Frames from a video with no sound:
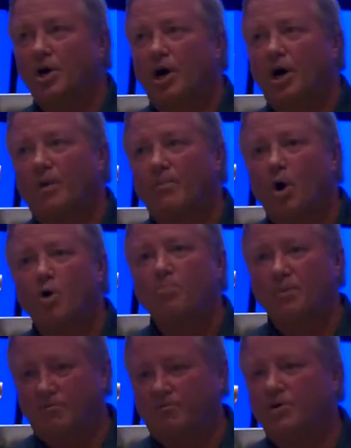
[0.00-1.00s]
um,
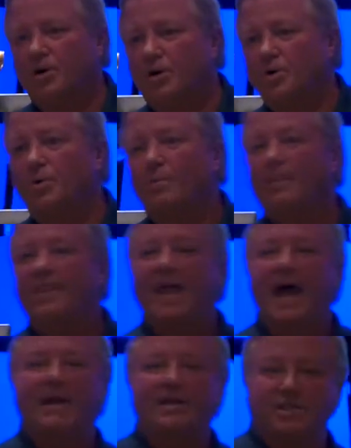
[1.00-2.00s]
OpenFlow,
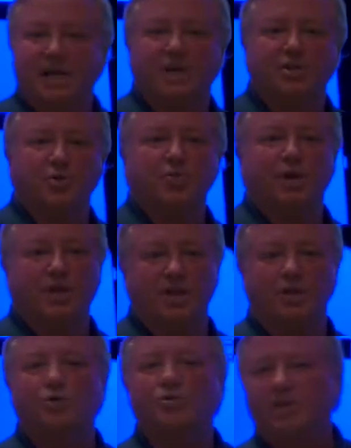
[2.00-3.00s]
that is actually one of the
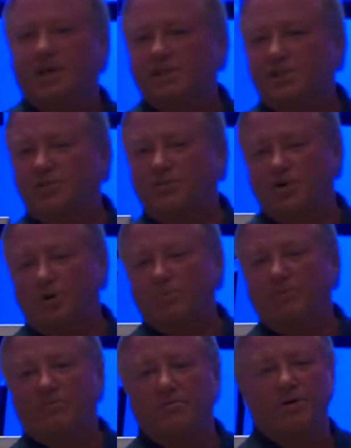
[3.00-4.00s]
use cases for
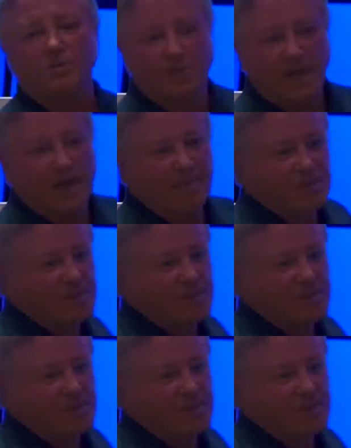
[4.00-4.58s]
OpenFlow is campus